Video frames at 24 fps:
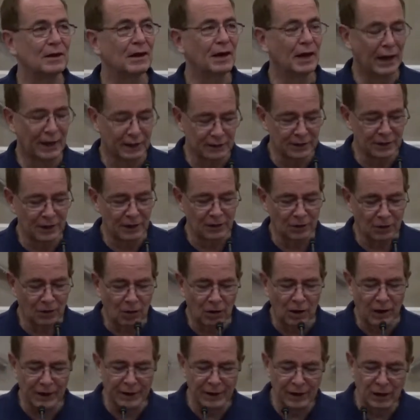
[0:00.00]
and get
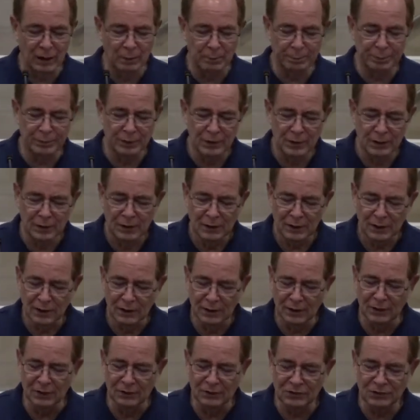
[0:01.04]
caught up
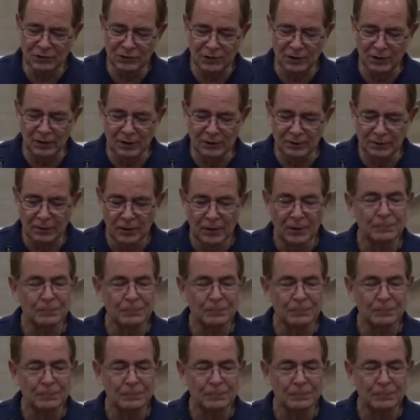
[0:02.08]
in sin.